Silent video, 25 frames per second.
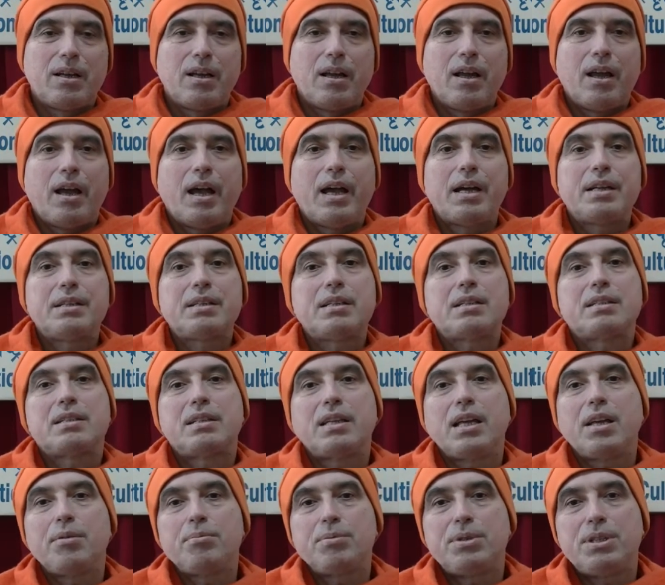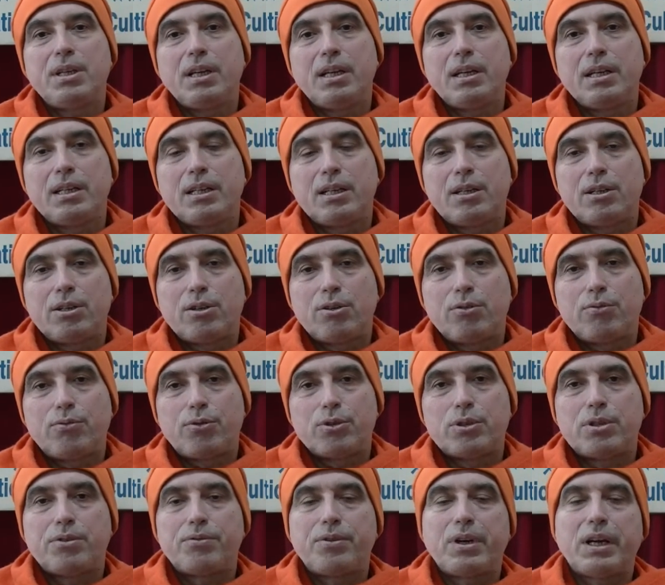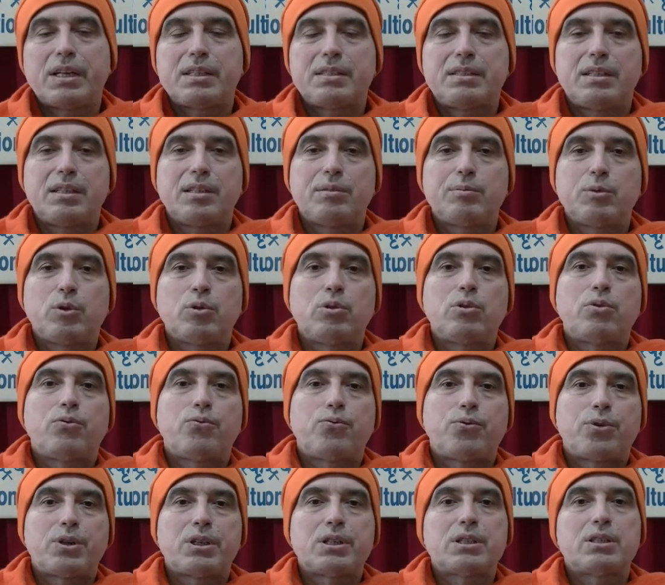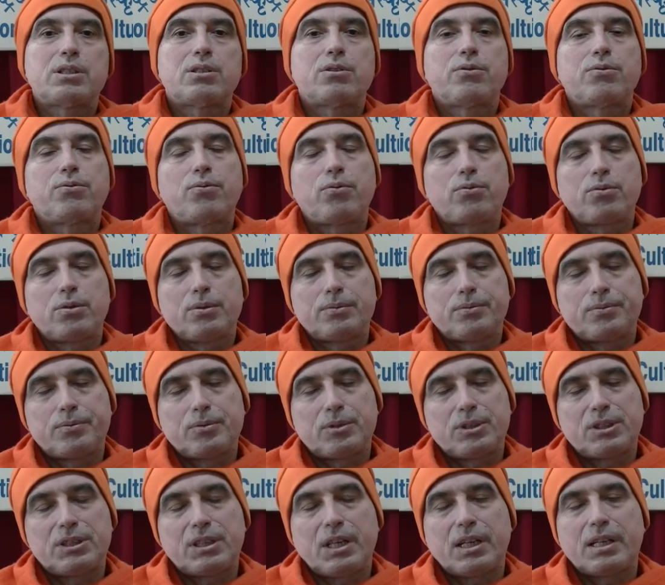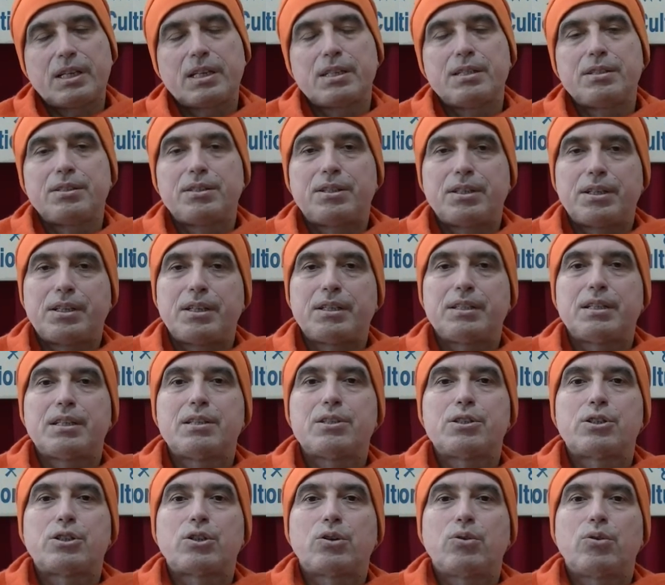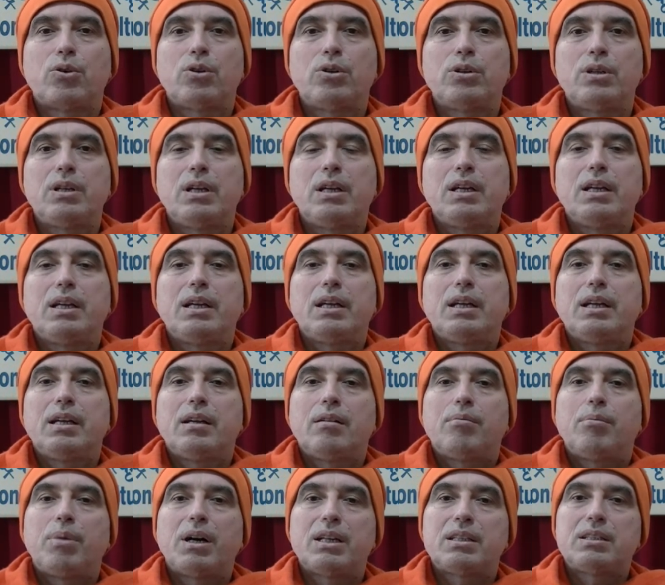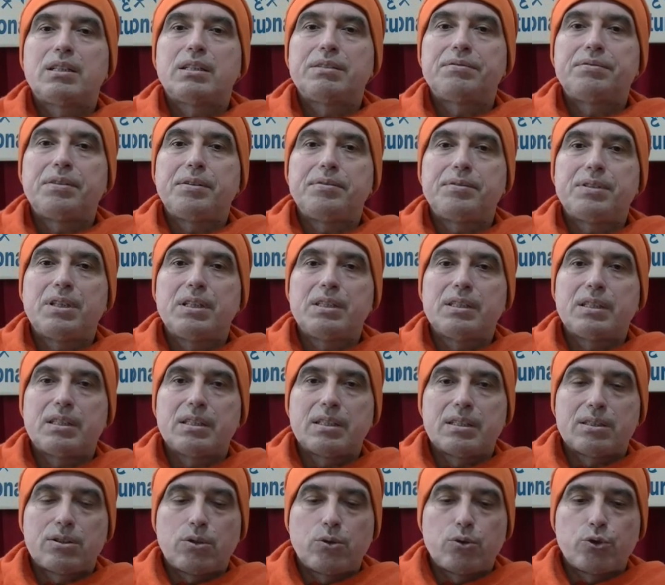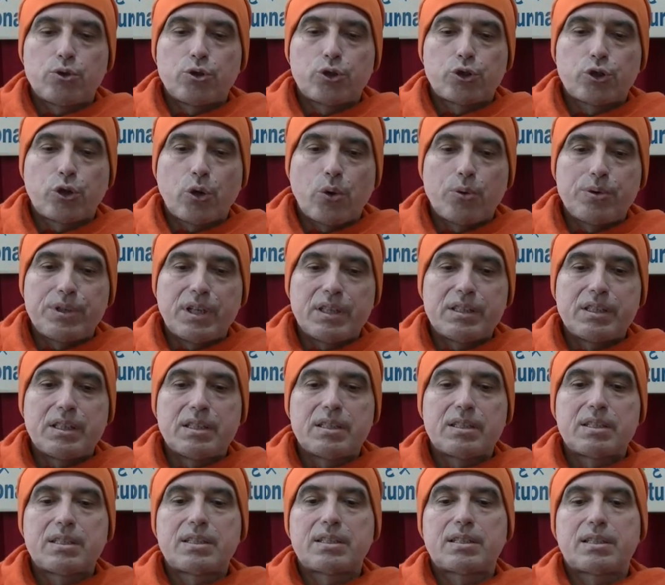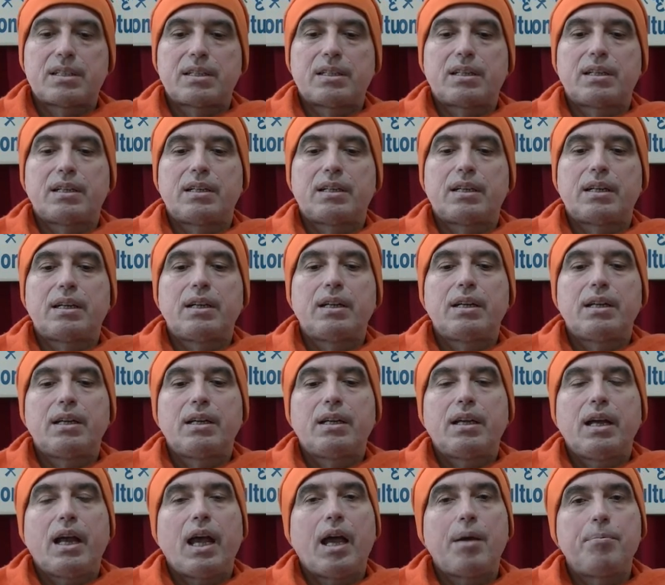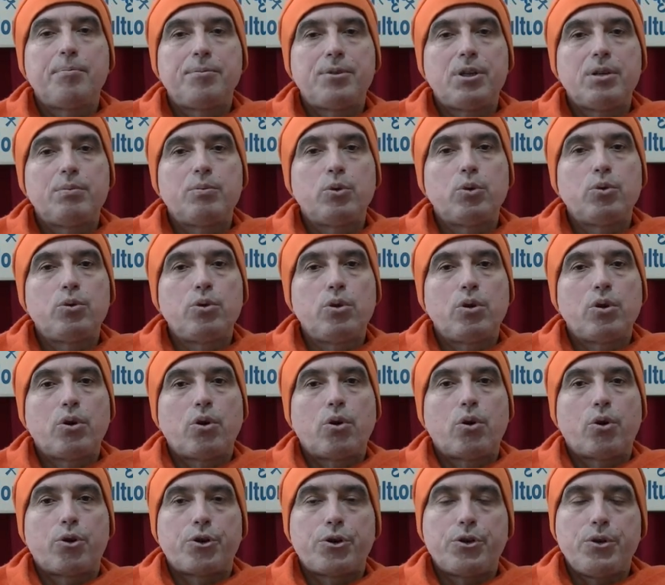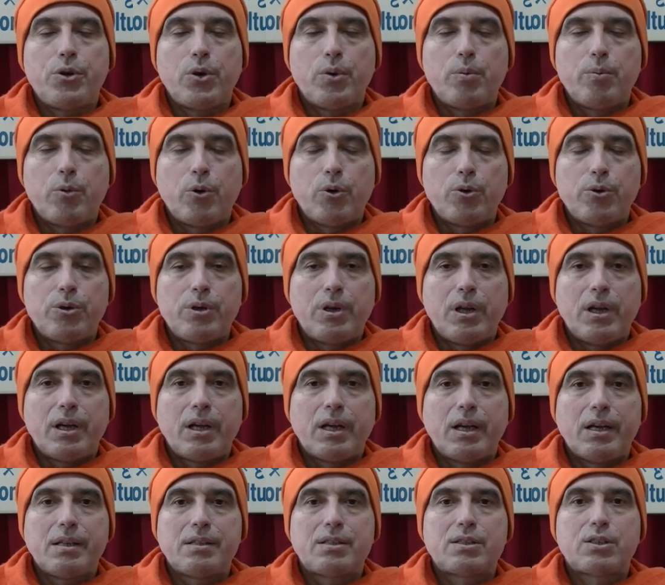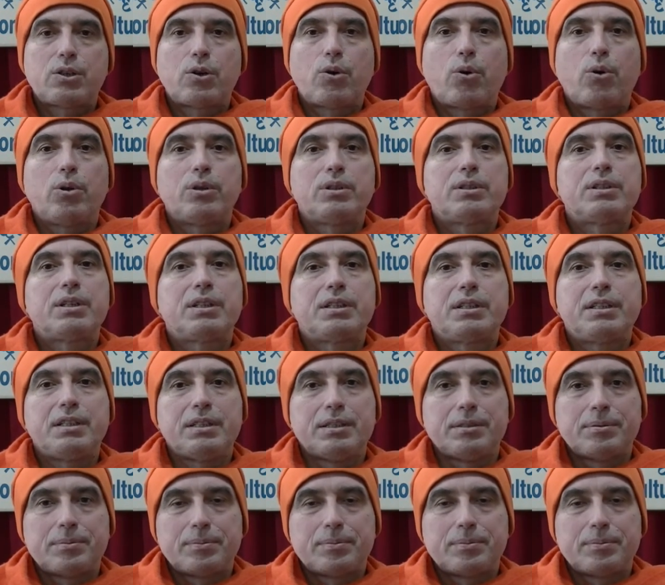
And the same thing for the waxing moon, first, second, third, and so on. But the 15th, to show that it's empty moon or new moon, it's called 30.